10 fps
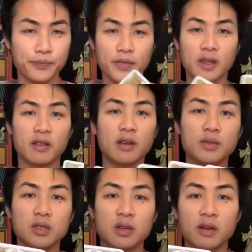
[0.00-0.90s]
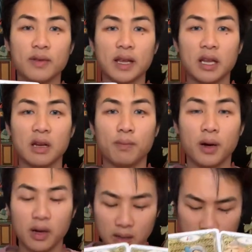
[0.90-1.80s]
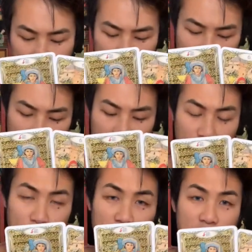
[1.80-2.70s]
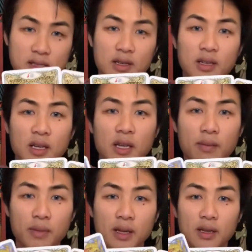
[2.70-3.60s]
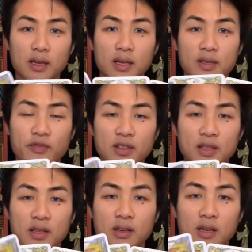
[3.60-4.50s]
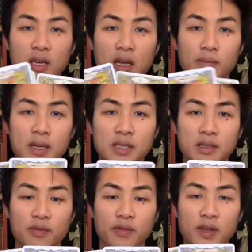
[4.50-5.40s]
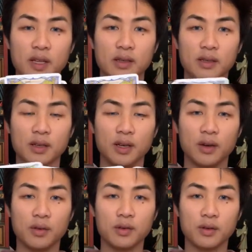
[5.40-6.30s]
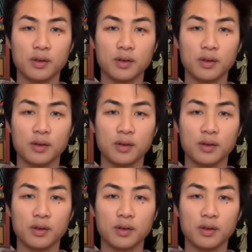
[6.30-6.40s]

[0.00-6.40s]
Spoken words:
some sort of like an apology because they're going to admit, it feels like they're going to admit defeat, you know?